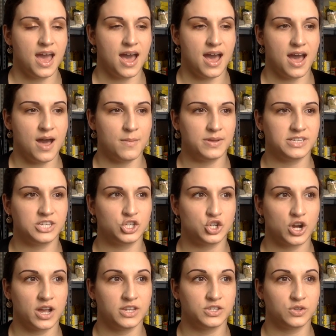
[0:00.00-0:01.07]
um, to
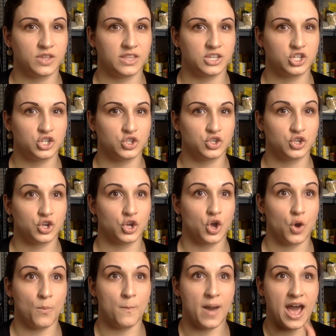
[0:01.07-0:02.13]
try so that the children could
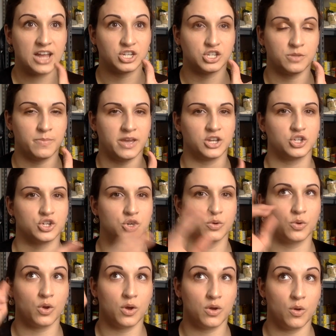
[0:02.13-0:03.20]
go match the picture
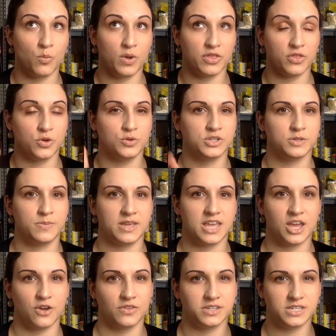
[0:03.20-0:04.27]
with who's
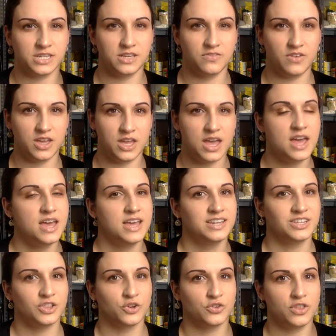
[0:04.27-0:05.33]
speaking on the TV
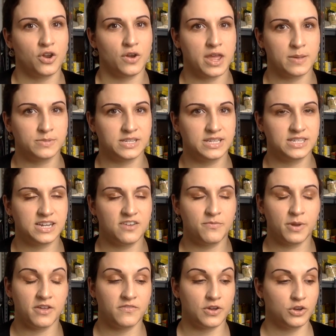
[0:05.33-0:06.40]
to learn their names and stuff,
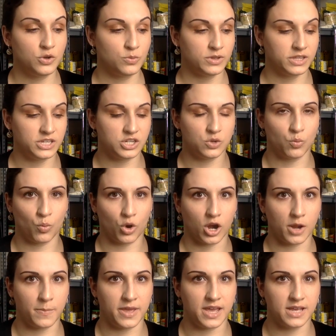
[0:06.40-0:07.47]
but I found it really didn't
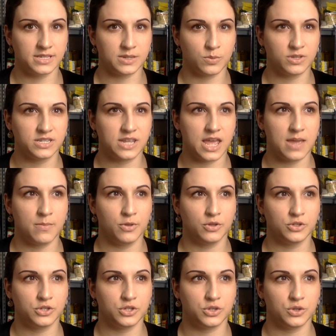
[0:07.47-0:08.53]
work because I wasn't
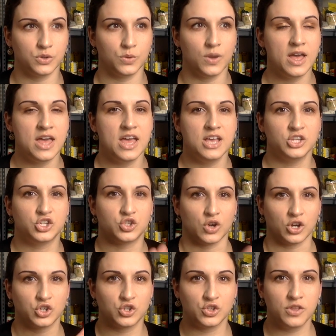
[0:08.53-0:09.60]
able to
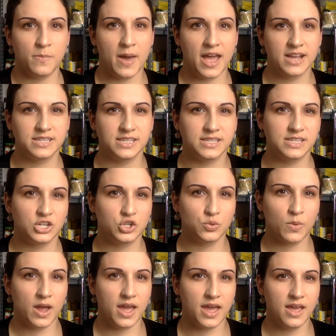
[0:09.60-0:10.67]
structure the bags in such a
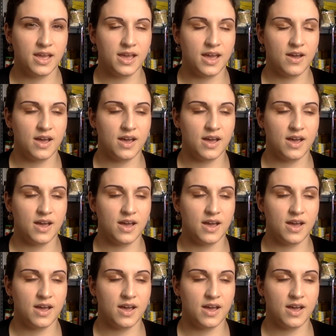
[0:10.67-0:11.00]
way